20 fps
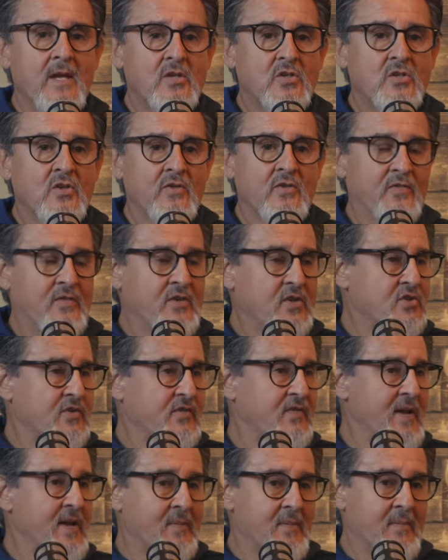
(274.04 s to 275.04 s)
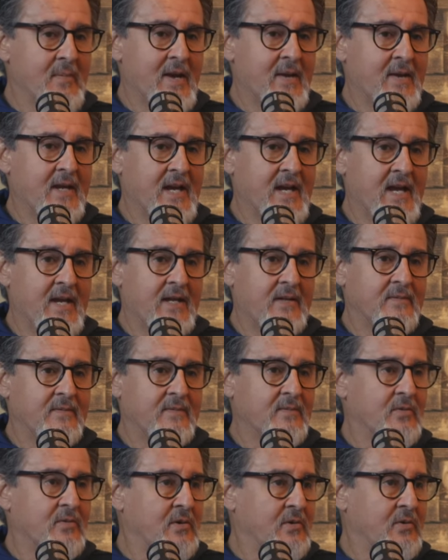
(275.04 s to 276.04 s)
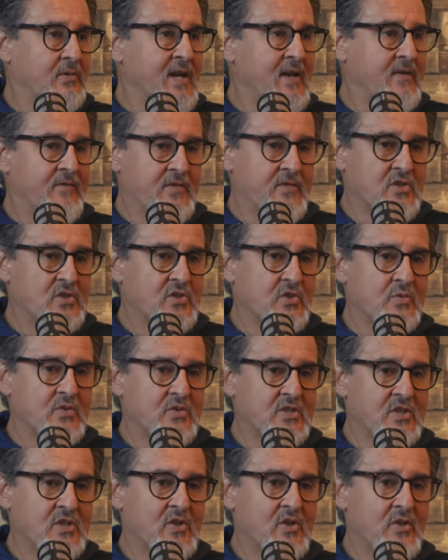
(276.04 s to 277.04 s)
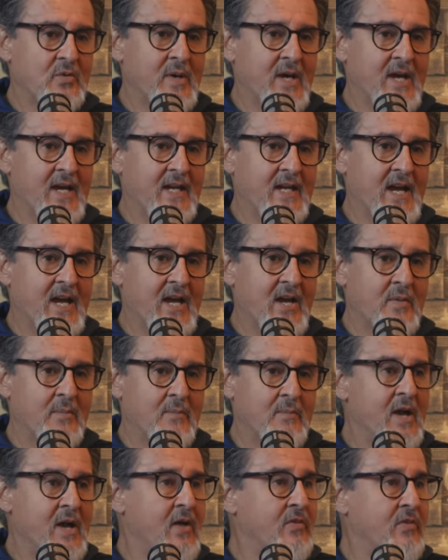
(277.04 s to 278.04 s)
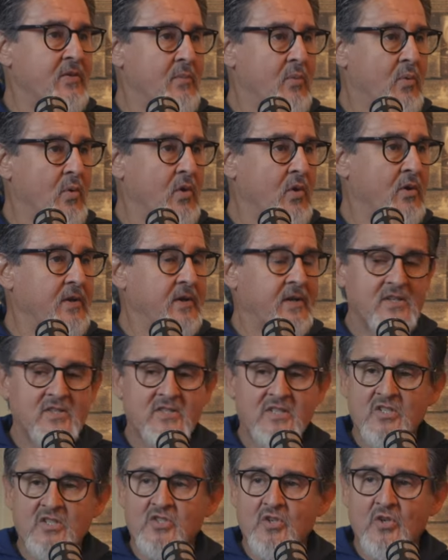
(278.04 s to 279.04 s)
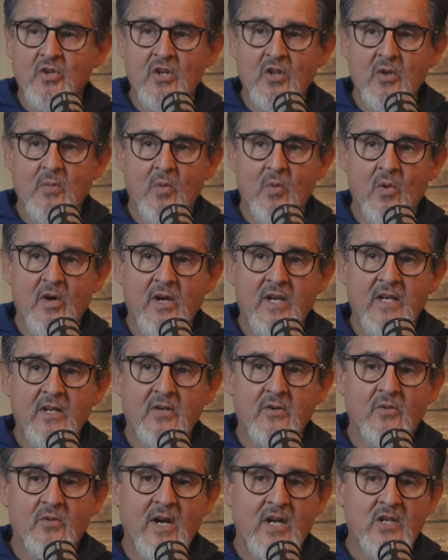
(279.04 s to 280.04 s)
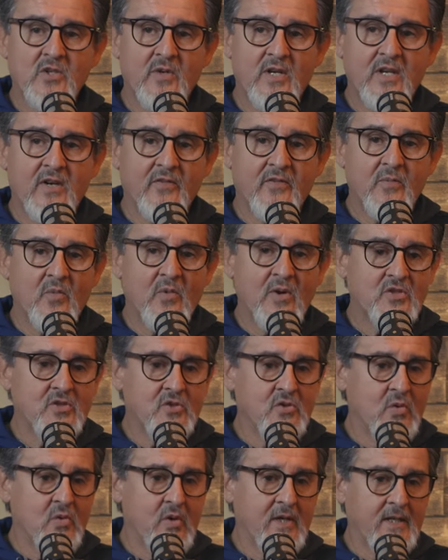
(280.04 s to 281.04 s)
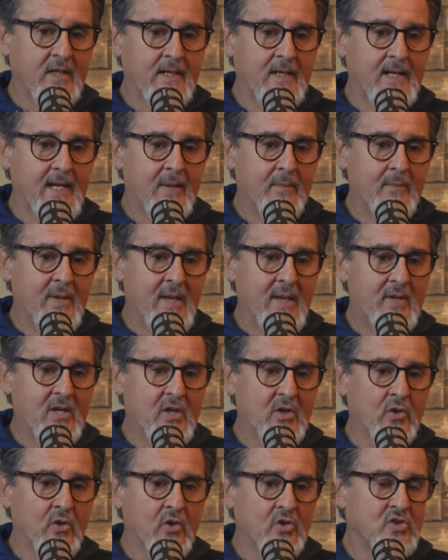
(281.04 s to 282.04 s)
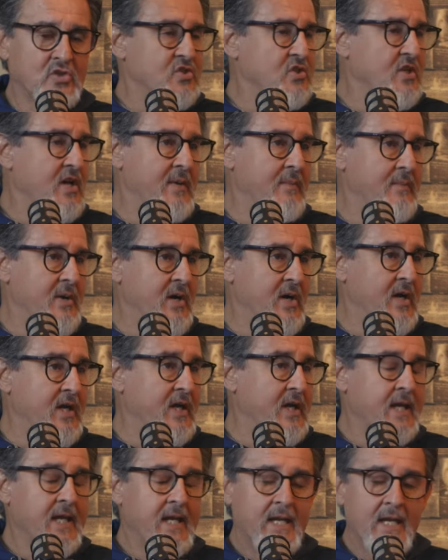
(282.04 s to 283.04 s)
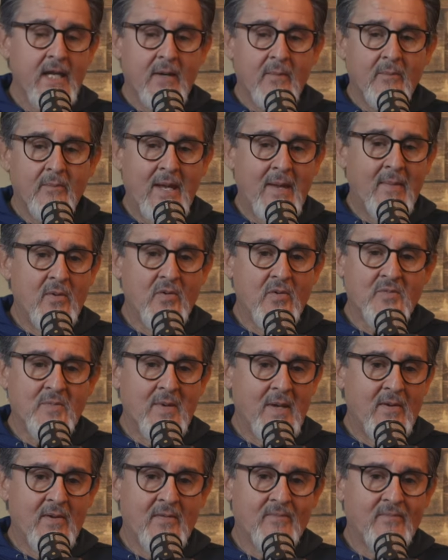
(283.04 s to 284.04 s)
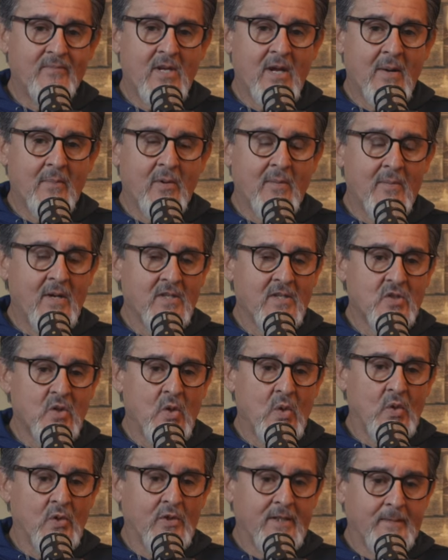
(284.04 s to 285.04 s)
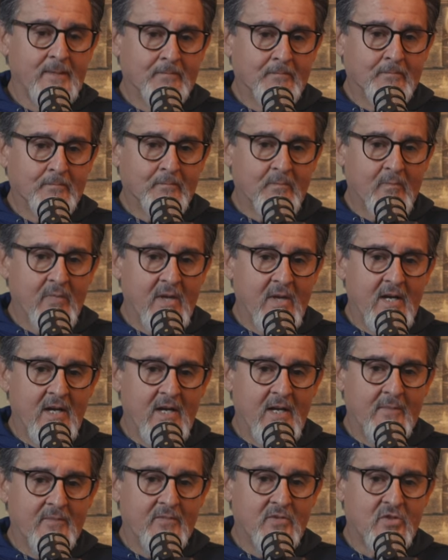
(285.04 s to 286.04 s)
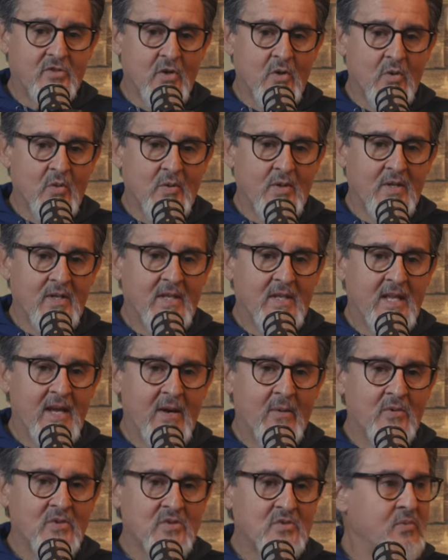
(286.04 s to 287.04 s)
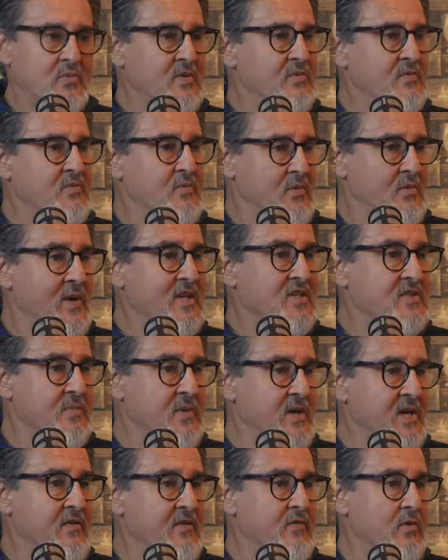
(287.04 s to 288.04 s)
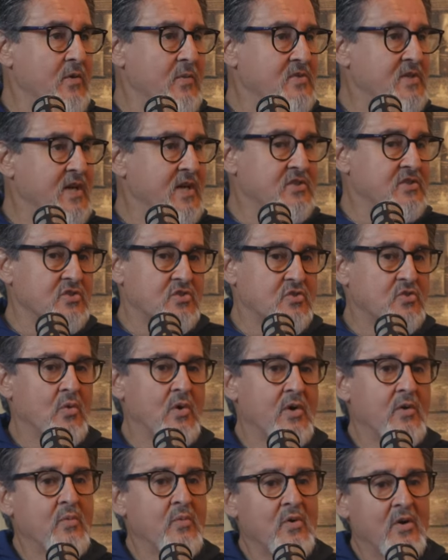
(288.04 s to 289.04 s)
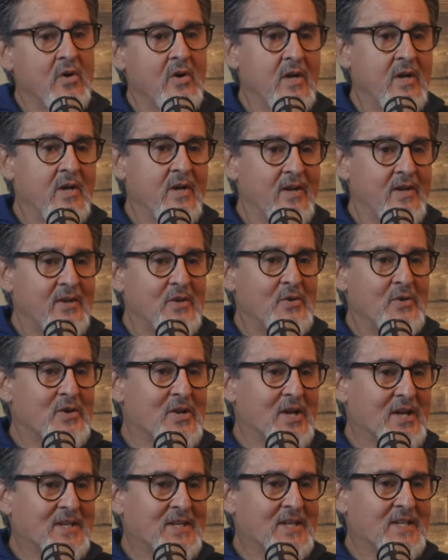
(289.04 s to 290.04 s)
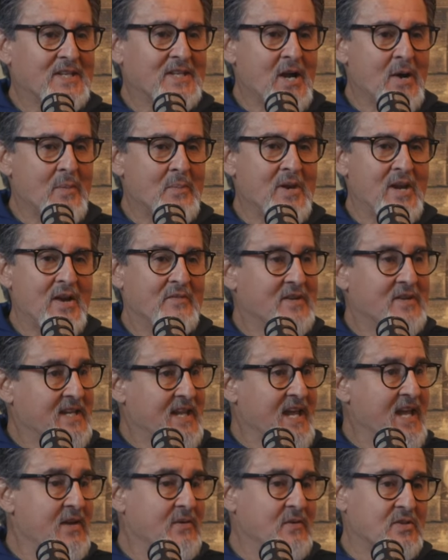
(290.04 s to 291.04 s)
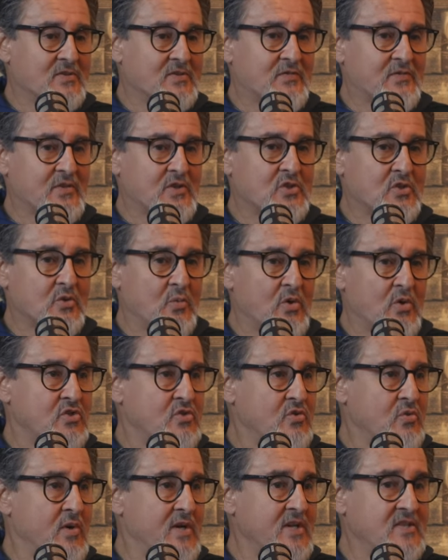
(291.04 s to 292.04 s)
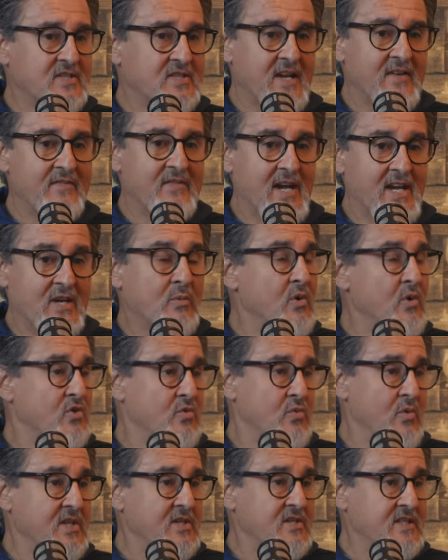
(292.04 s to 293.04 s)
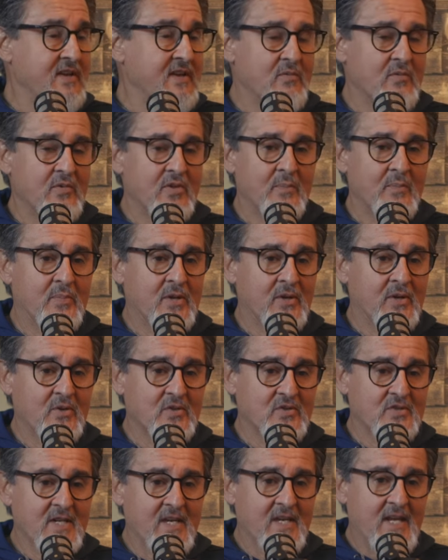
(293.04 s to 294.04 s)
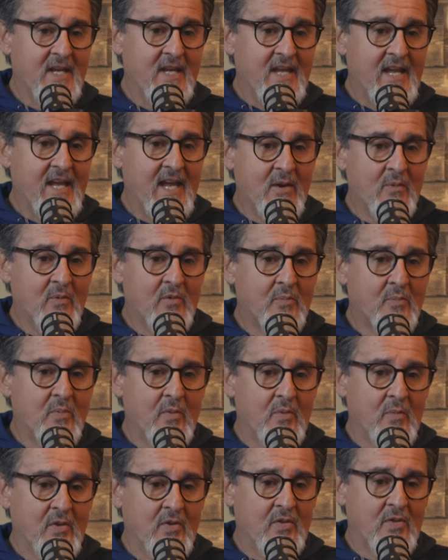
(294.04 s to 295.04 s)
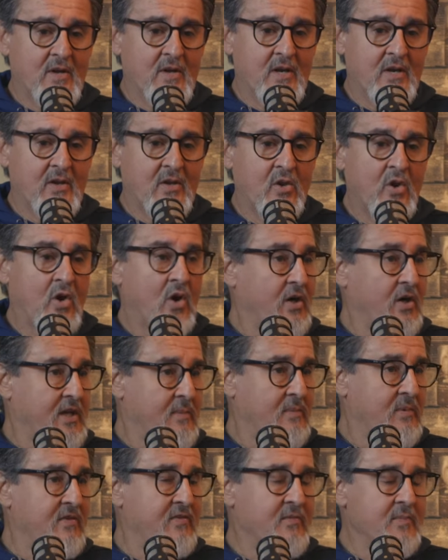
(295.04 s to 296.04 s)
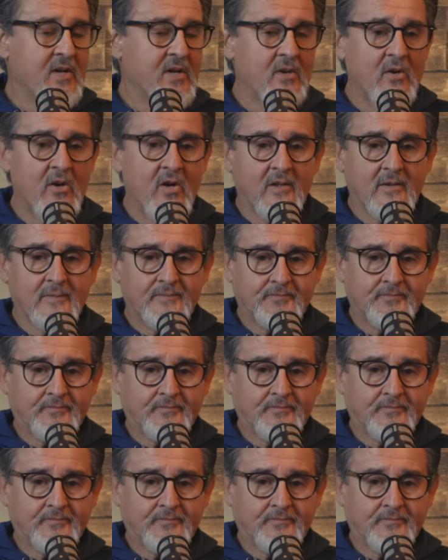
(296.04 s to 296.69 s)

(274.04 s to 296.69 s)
to the Fisher family?" My guy Grant Fisher was killed by a guy on meth in Portland at 6:30 in the morning. He had graduated from Western Oregon. He had a baby girl, just gotten married. Baby was maybe a couple of months old, and um, so that was we raised money for him. So that's a story where you know you got kicked out, but every day because Fisher wears 27, I wear 27 with the Pickles and with with uh, Clark. He played for me at Clark